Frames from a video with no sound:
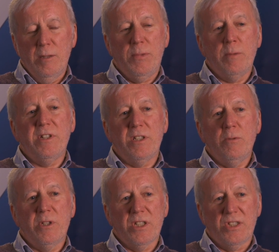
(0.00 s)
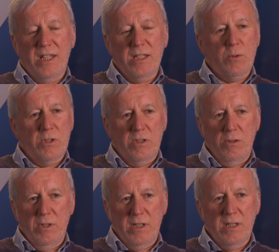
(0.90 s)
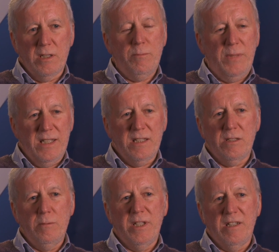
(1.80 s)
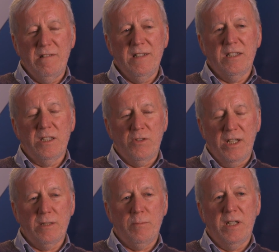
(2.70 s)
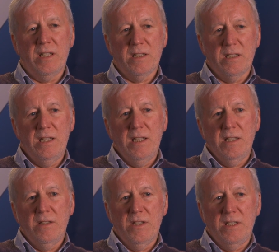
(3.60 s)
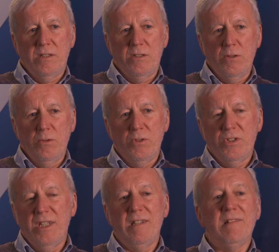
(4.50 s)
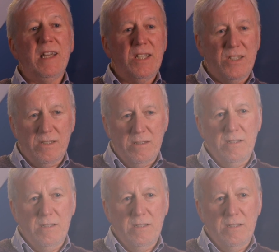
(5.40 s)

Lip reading: public to understand what you're doing. It's better to be clear and transparent than to say less